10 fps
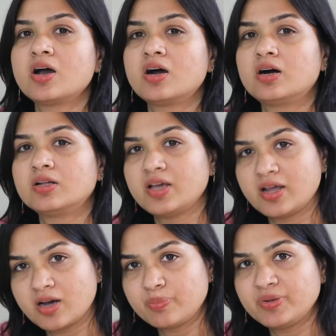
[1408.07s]

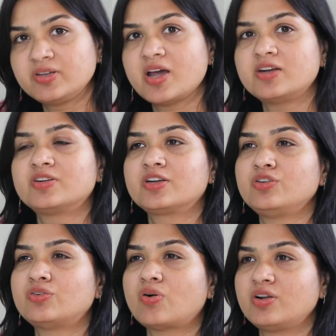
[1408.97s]
There are pediatric
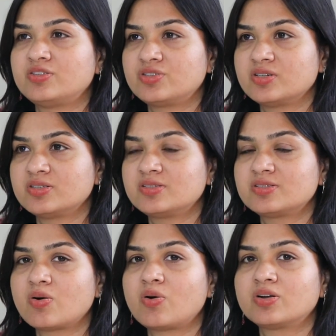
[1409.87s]

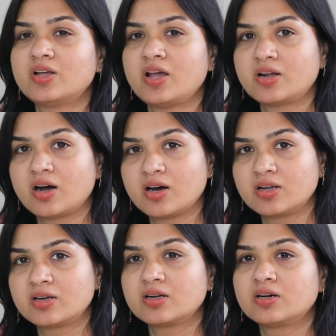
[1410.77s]
neurologists, or there
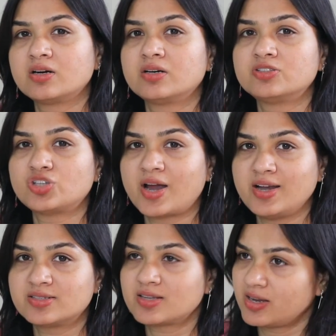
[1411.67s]
are
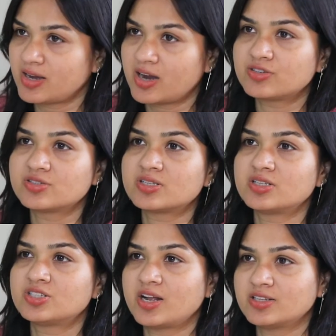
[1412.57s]
child psychiatrists
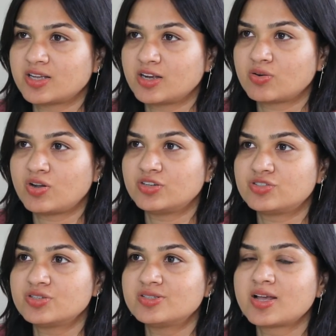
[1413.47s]
and child
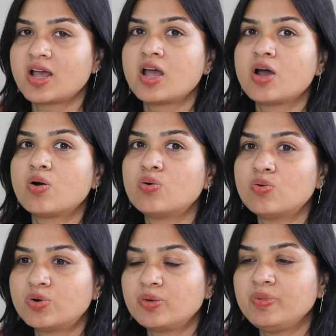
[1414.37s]
psychologists who
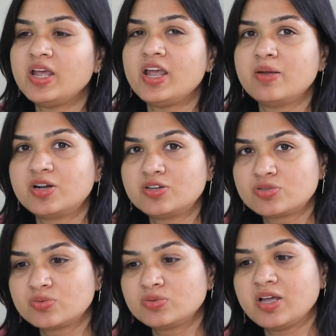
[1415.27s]
would be able
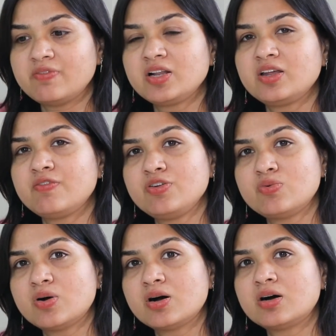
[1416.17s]
to, they will give
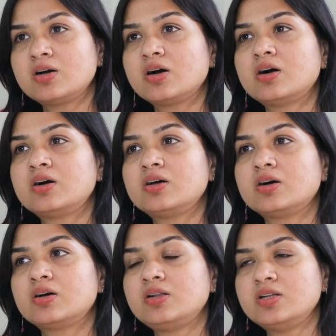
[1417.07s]
you a
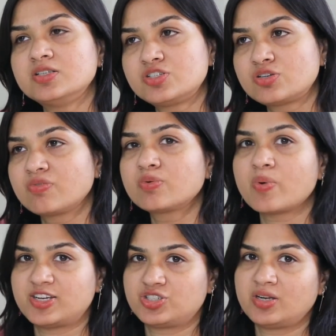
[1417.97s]
list of
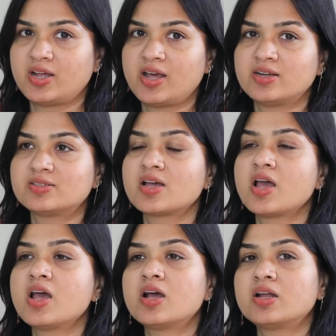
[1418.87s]
questionnaires.
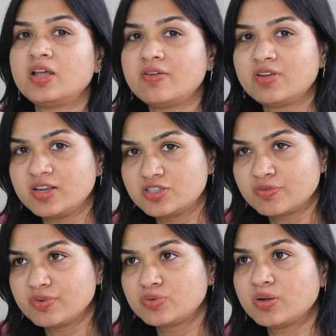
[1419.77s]
They will
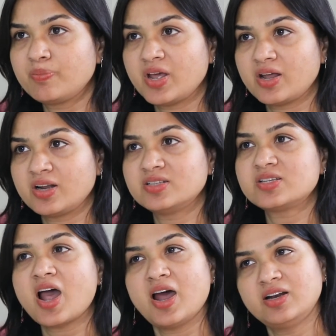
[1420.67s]
interview the parents
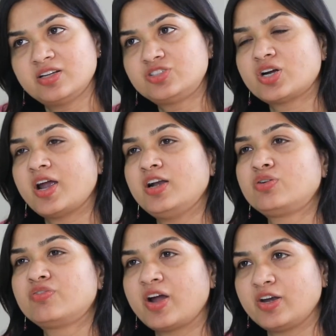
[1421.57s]
and the child
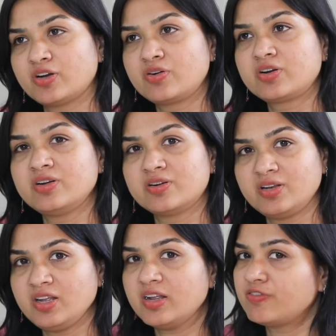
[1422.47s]
to find out
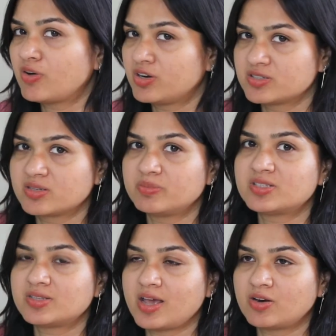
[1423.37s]
really if autism
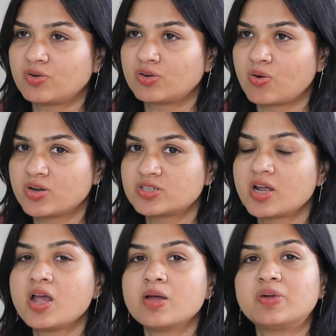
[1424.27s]
is there or not.
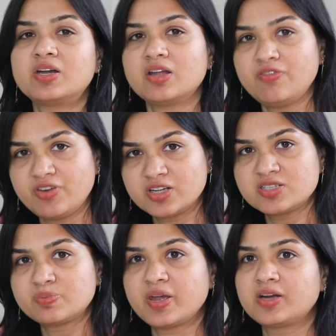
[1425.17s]
But if it
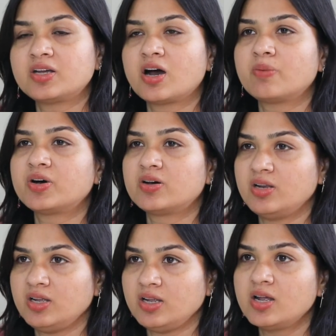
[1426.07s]
is picked up
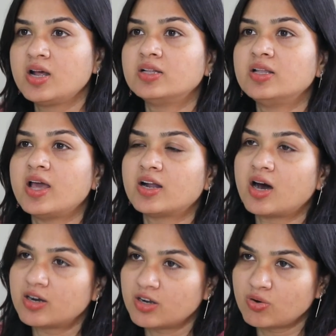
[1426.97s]
early, there
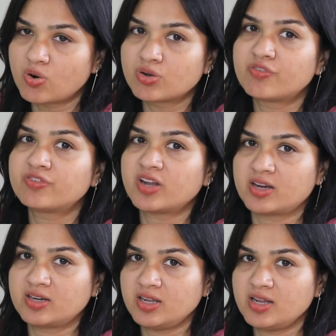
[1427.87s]
are a lot of
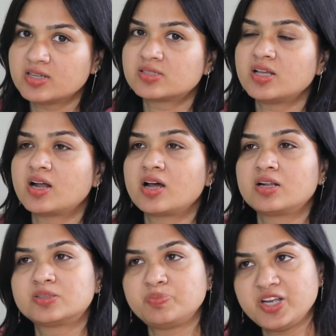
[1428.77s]
techniques. There are
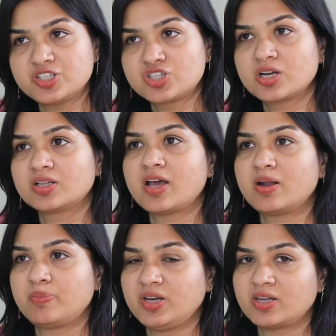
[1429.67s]
speech
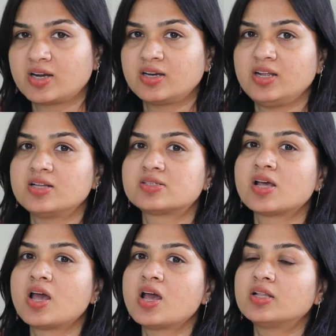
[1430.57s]
therapy techniques.
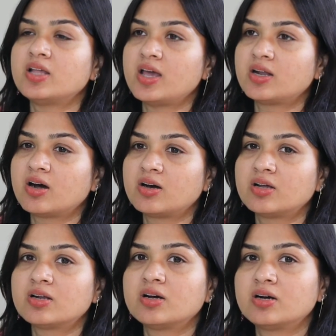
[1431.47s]
There
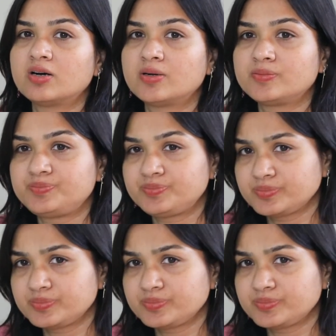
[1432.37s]
are